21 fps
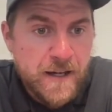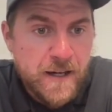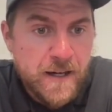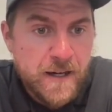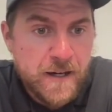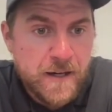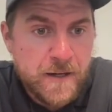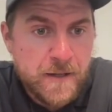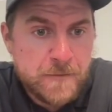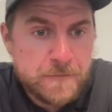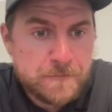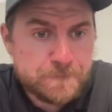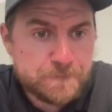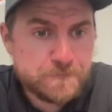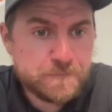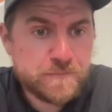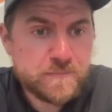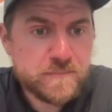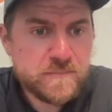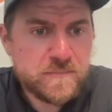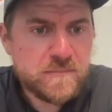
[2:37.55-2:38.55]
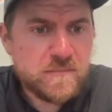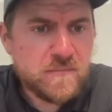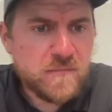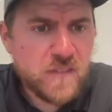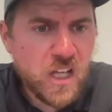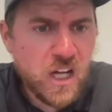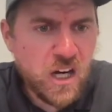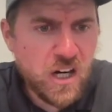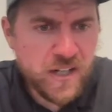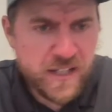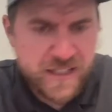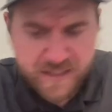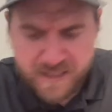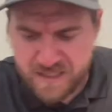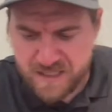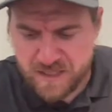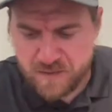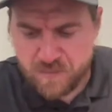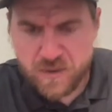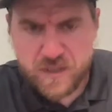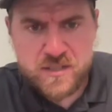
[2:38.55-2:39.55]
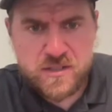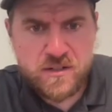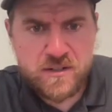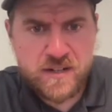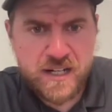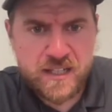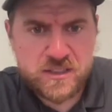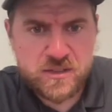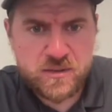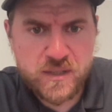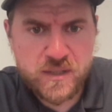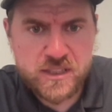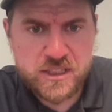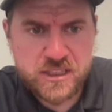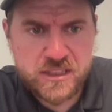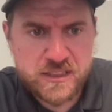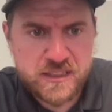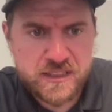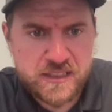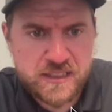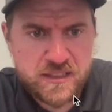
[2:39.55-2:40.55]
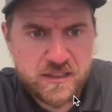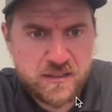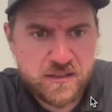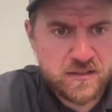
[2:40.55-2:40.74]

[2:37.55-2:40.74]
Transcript: Um, all right, let's see. What is our next question here?